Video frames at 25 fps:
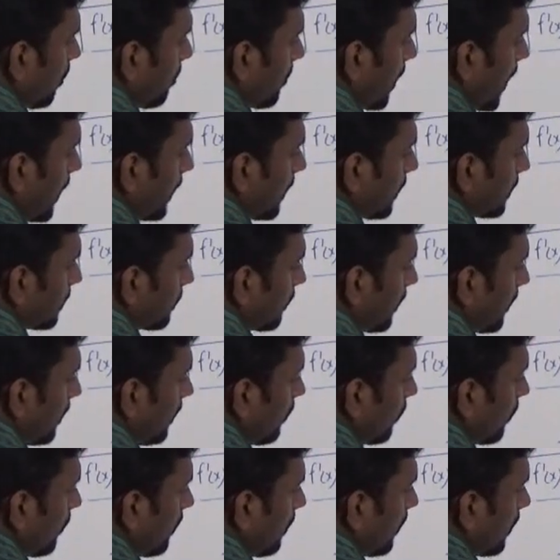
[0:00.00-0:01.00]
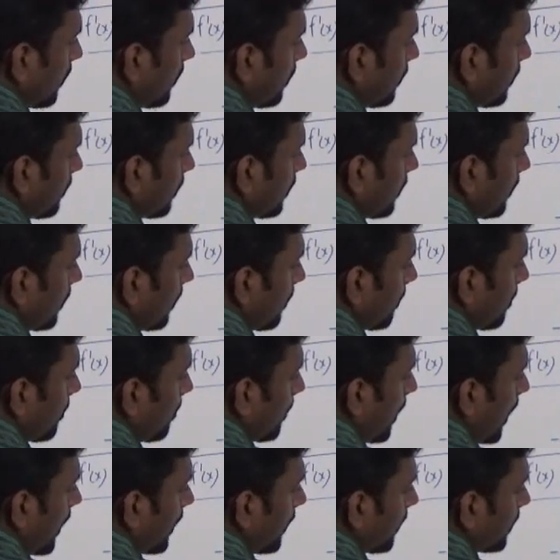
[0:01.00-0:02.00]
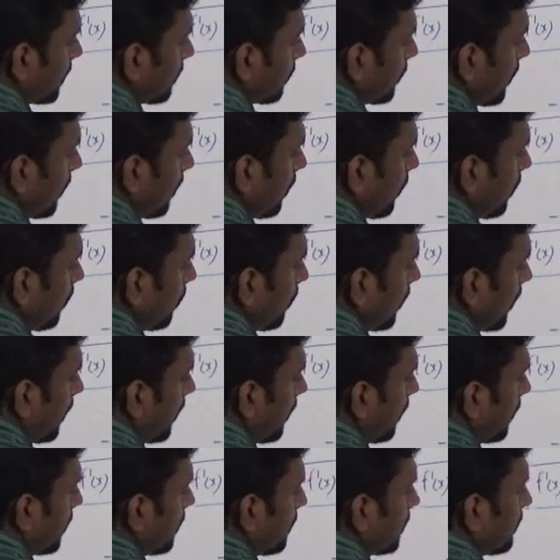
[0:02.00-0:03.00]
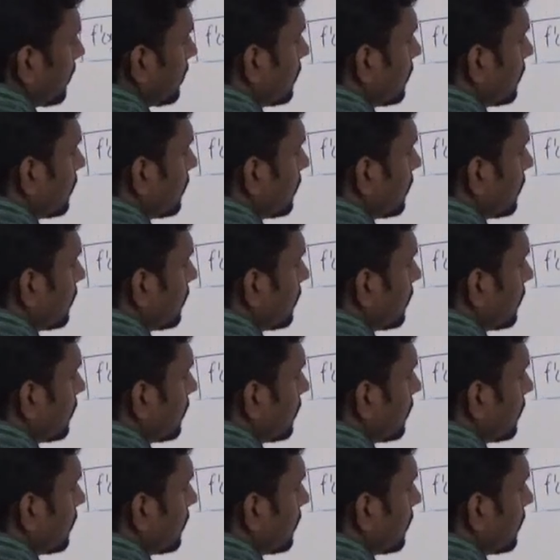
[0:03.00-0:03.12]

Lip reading: to minus 1 union minus 1 to 1.